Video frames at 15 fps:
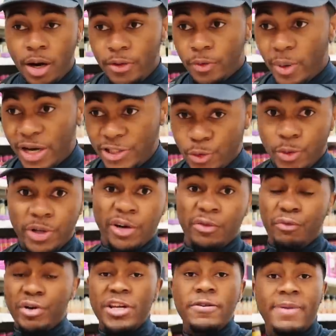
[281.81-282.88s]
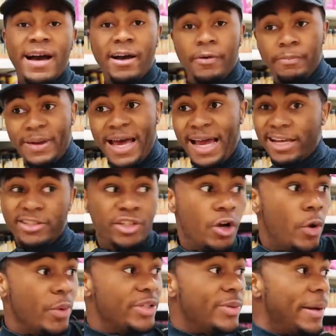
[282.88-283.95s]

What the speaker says: Otherwise, you're gonna rebound back to going